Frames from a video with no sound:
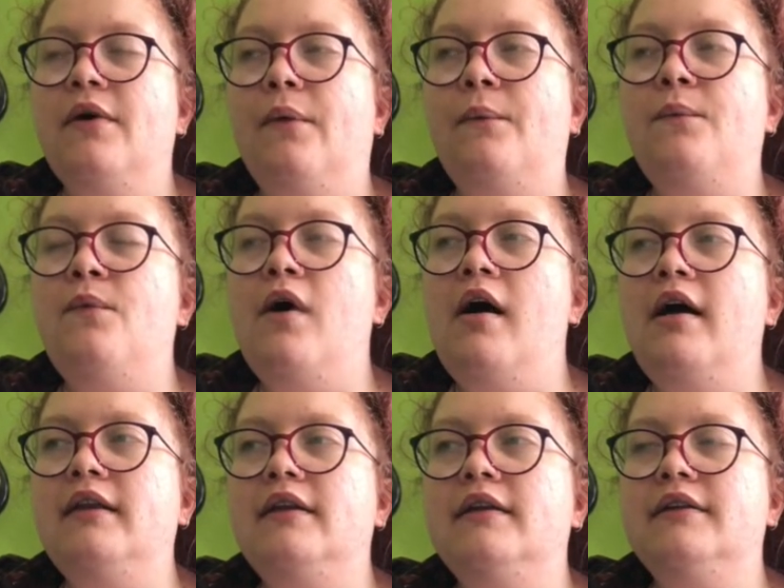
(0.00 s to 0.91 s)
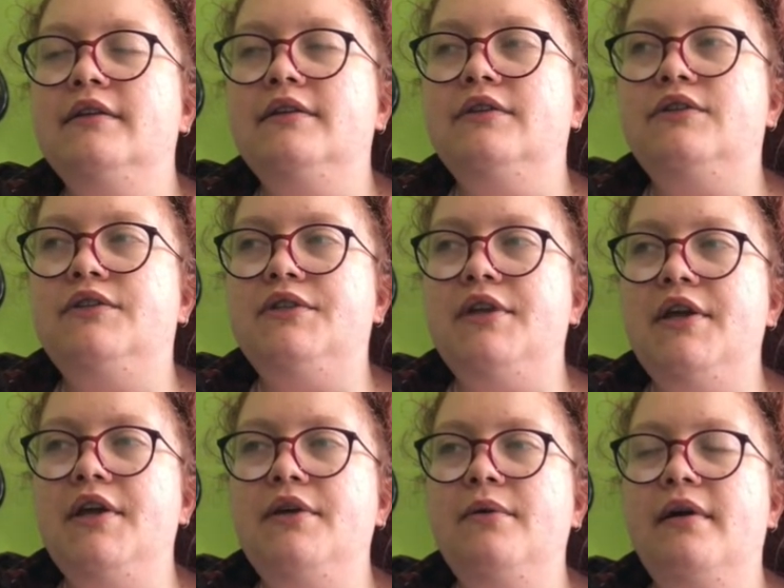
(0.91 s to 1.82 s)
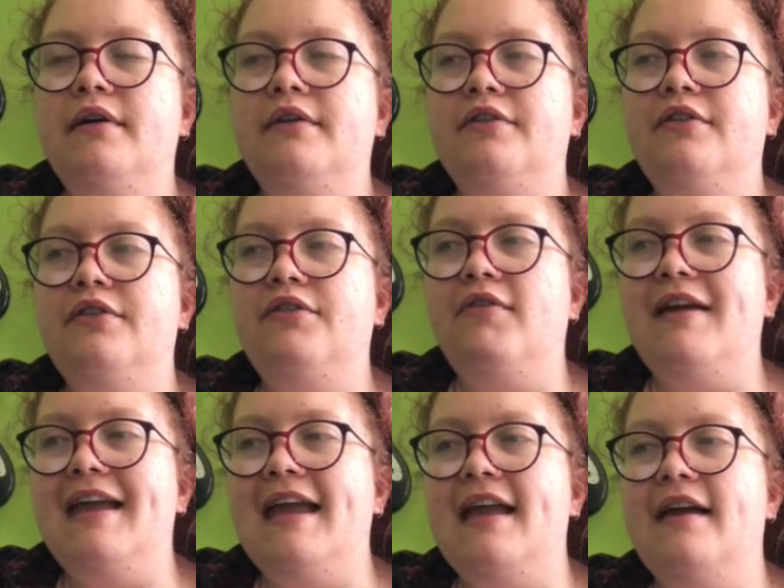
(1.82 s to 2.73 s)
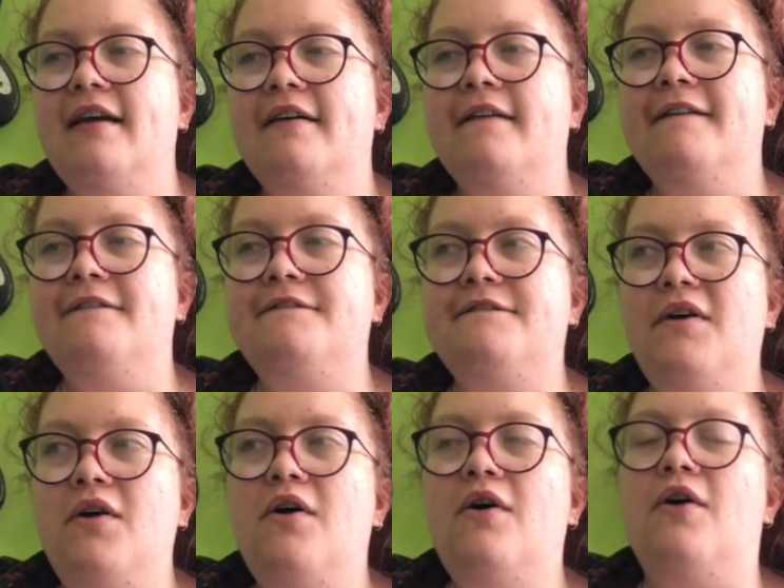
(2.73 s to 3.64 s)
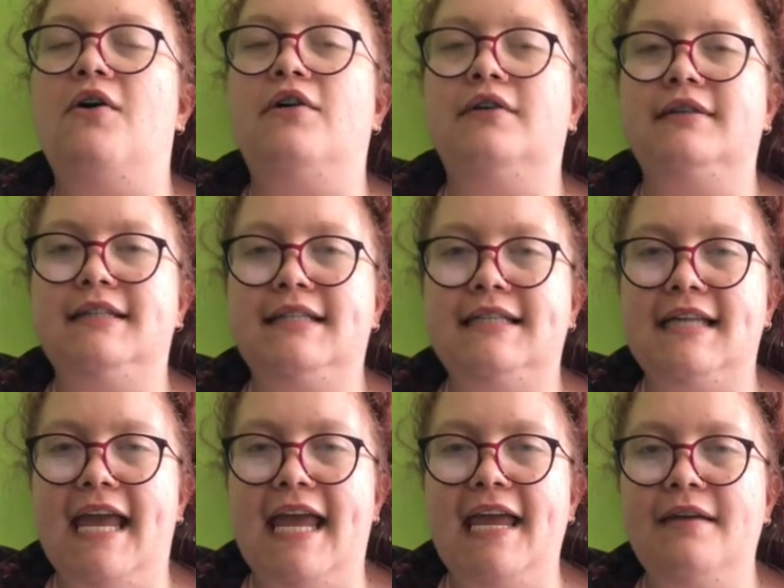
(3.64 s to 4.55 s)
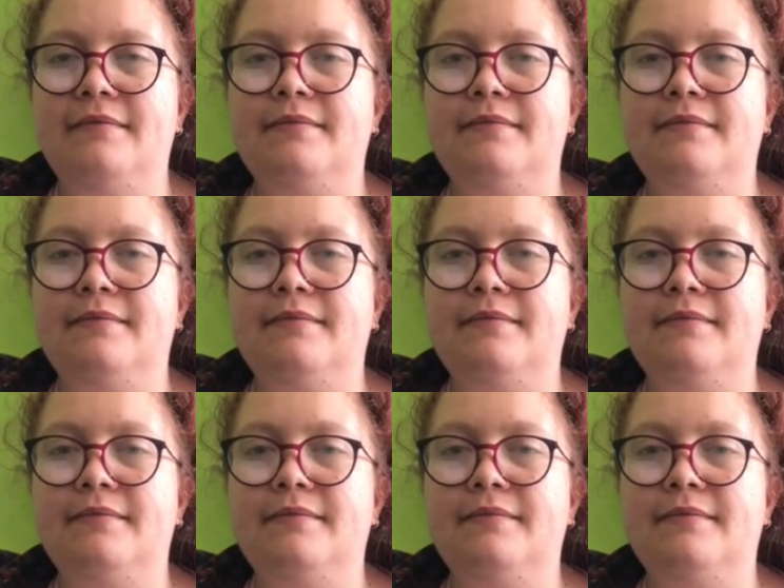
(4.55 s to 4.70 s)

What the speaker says: 1, 2, 3, 4. C,